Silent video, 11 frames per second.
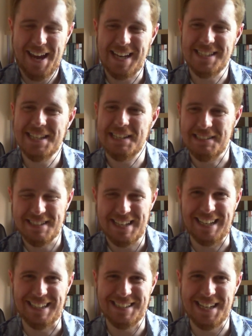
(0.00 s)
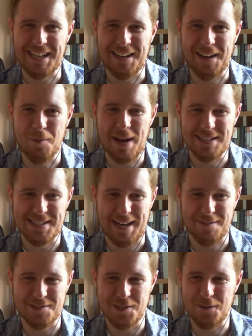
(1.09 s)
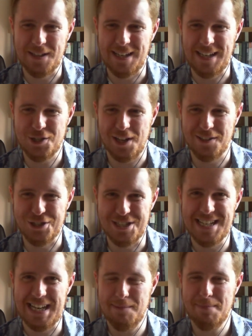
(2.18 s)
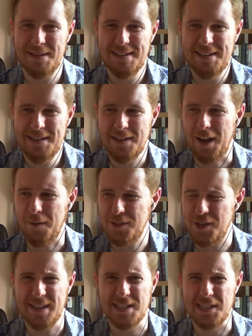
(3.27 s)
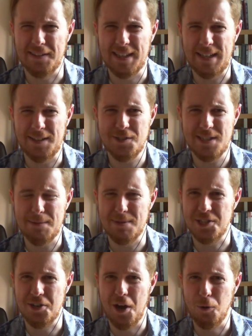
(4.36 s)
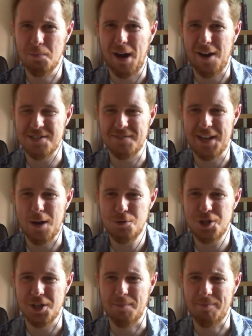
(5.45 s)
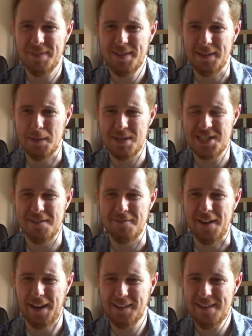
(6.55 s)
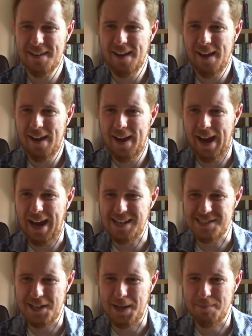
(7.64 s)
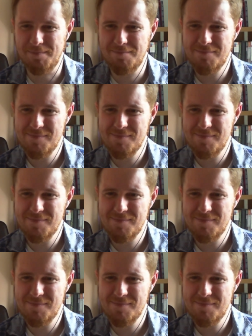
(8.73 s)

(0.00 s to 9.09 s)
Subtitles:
He did indeed. He went down to the Challenger Deep, which I think is like the deepest known part of the ocean in the Pacific. And